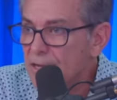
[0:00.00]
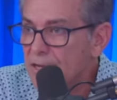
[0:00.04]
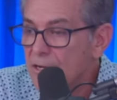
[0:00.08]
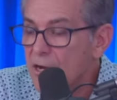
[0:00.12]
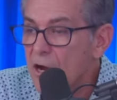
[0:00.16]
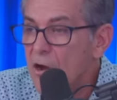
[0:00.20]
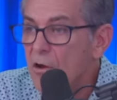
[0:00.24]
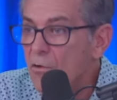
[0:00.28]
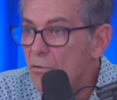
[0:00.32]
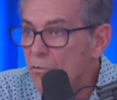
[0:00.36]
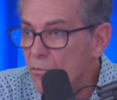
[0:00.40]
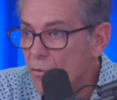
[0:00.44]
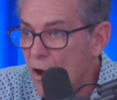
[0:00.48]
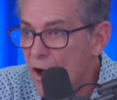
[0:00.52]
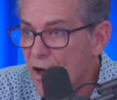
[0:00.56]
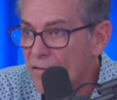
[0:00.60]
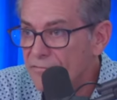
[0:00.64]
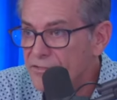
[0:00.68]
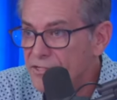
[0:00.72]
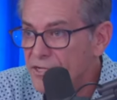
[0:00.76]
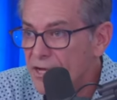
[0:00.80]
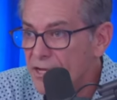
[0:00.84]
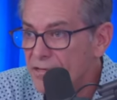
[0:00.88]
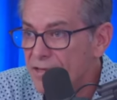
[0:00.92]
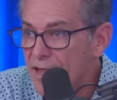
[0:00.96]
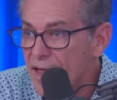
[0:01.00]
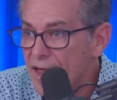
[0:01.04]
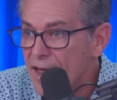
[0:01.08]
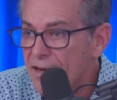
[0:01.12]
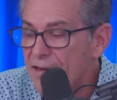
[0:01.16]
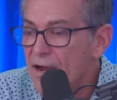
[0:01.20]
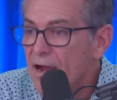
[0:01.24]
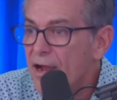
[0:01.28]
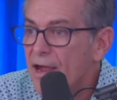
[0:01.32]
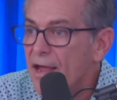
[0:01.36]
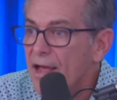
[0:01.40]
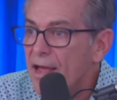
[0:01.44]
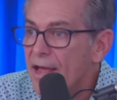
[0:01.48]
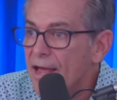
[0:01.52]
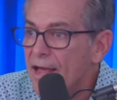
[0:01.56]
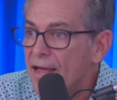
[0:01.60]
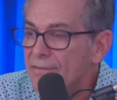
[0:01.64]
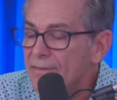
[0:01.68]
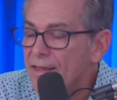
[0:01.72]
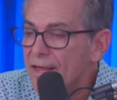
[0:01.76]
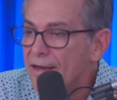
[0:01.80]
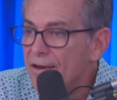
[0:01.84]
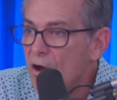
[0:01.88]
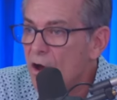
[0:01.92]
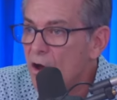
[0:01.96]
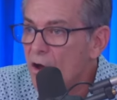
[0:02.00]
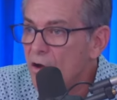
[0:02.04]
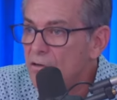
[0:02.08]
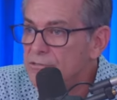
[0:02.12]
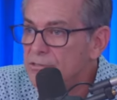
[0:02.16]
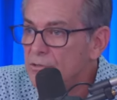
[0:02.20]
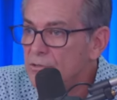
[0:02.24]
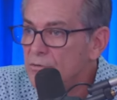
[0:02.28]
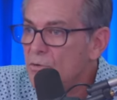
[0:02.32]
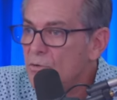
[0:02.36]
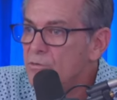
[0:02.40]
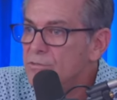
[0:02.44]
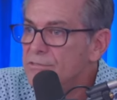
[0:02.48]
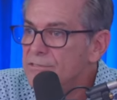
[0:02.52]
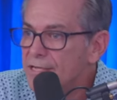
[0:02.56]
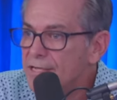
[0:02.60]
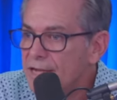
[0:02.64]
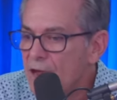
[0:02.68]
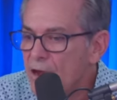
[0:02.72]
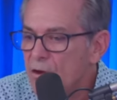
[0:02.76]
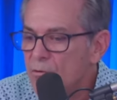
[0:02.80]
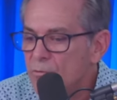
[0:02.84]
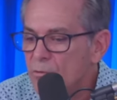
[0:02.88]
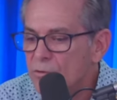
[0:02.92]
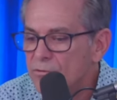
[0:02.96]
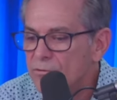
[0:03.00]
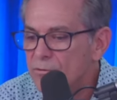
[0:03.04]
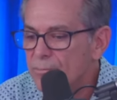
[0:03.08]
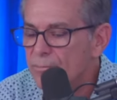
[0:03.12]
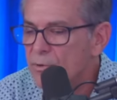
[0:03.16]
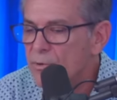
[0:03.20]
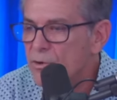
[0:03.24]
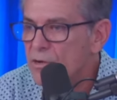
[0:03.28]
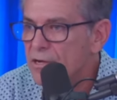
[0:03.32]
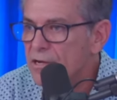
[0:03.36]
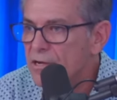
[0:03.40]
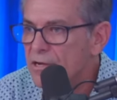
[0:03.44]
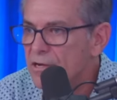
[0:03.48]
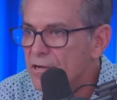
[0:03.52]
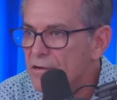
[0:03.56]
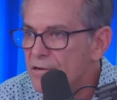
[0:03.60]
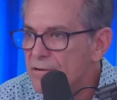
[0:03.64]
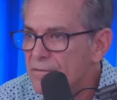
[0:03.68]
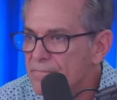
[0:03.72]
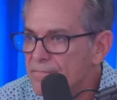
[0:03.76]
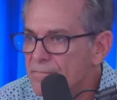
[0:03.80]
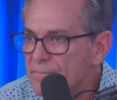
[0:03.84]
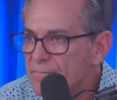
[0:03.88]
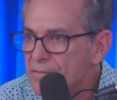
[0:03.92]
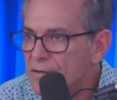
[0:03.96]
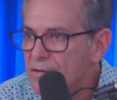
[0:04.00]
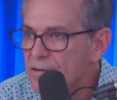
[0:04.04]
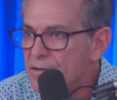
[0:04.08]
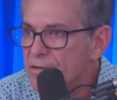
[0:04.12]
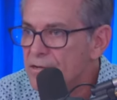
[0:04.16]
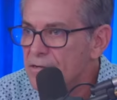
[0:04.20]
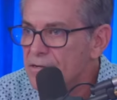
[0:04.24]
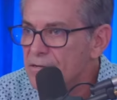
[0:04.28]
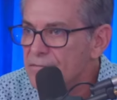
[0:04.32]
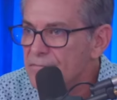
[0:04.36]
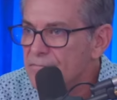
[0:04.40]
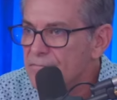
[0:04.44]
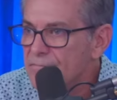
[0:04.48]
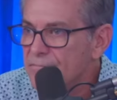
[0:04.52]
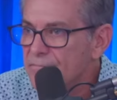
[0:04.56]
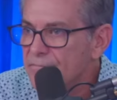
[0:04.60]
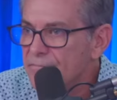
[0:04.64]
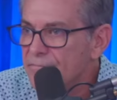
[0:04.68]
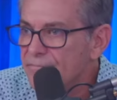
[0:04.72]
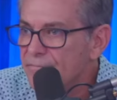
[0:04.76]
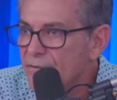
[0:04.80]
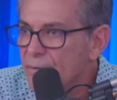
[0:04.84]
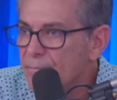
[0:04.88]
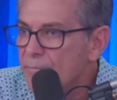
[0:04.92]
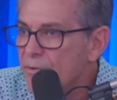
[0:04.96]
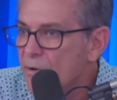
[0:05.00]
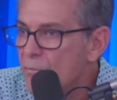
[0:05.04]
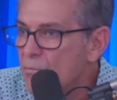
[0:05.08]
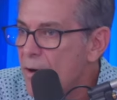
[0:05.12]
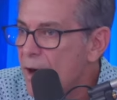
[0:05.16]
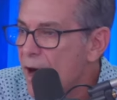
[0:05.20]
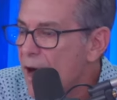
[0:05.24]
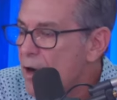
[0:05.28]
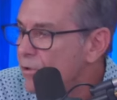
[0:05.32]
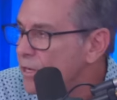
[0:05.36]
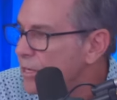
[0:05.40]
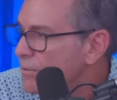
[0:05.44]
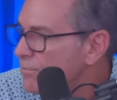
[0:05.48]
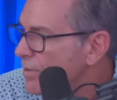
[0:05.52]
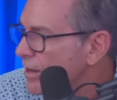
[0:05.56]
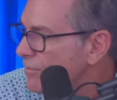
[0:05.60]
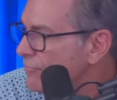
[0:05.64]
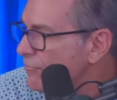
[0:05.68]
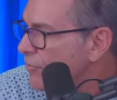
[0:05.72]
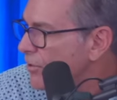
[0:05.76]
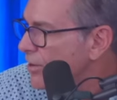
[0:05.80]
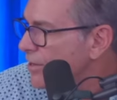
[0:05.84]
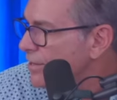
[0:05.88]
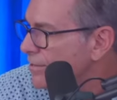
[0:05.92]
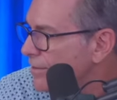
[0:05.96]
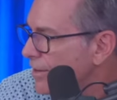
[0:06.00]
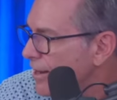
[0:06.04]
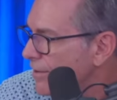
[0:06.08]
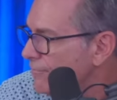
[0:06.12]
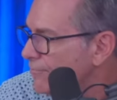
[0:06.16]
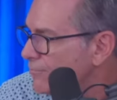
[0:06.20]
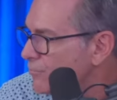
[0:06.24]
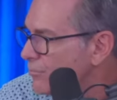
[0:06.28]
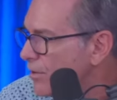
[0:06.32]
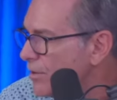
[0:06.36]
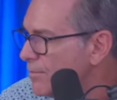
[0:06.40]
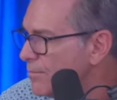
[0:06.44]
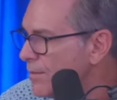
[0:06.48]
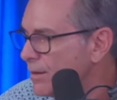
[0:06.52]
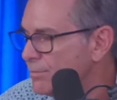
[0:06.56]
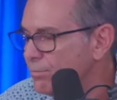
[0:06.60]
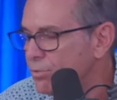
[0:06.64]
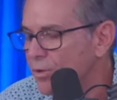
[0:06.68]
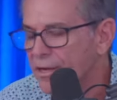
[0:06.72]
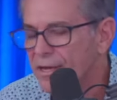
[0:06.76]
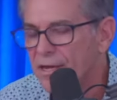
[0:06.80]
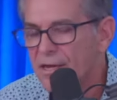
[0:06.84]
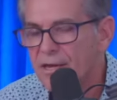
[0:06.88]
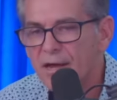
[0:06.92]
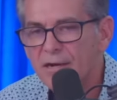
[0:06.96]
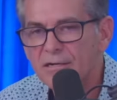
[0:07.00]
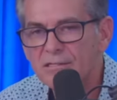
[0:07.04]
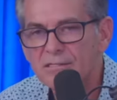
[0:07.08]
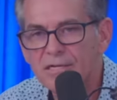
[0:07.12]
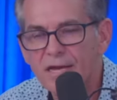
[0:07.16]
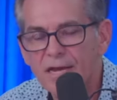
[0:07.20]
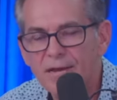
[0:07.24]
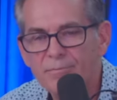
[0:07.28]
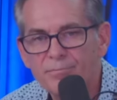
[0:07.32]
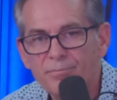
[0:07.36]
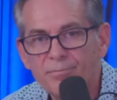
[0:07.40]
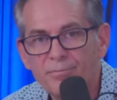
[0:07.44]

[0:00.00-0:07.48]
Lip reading: Roth said that. And then also, who's the guy who wrote the book from Maui, my friend? Why am I blanking on his name?